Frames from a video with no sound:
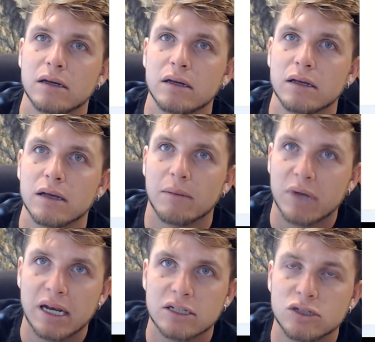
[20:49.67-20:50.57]
I'm getting
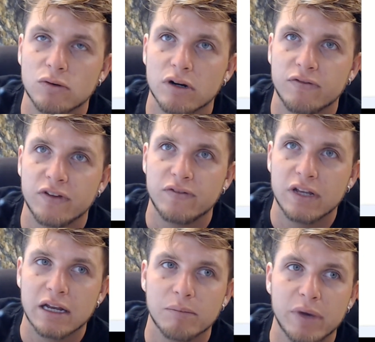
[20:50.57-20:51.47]
that $250
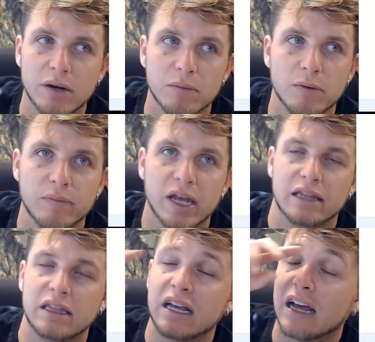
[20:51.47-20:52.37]
at a minimum. And I
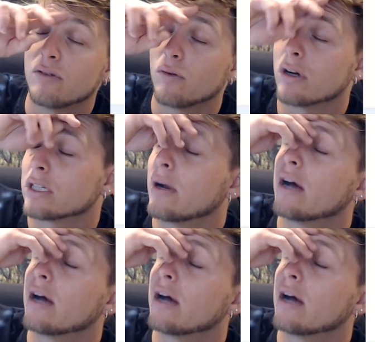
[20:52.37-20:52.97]
think I even worked something out. I was